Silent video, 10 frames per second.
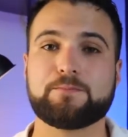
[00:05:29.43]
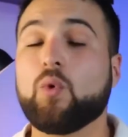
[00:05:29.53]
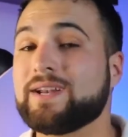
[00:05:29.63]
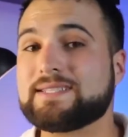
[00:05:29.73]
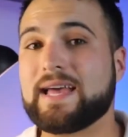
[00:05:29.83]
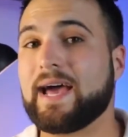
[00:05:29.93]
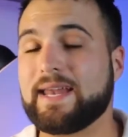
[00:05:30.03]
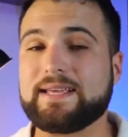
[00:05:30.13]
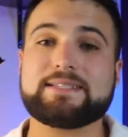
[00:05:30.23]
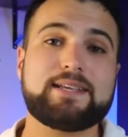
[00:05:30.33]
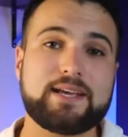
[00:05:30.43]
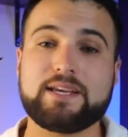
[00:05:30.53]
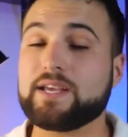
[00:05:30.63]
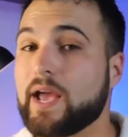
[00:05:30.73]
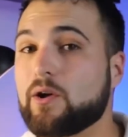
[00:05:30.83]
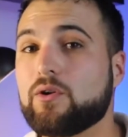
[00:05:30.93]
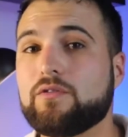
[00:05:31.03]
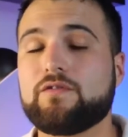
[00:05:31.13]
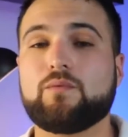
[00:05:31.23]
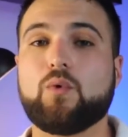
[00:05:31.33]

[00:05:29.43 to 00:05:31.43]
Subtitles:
Once that is taken care of,